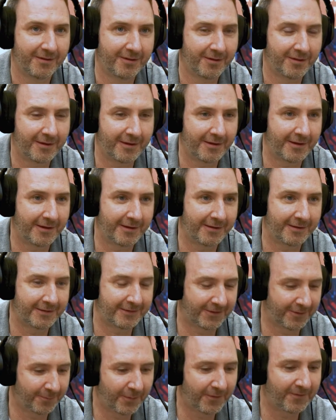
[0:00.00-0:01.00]
the the
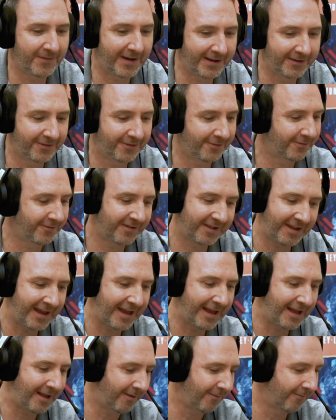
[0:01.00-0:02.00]
supervisors to
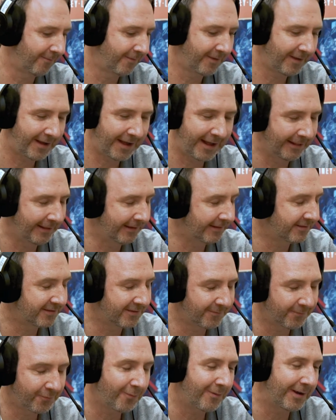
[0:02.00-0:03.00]
have a list
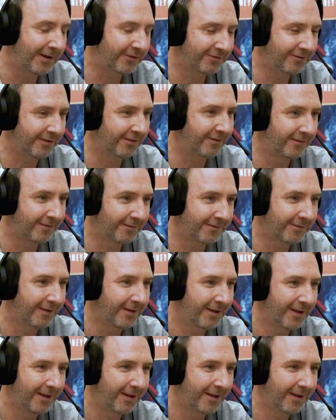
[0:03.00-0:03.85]
of questions,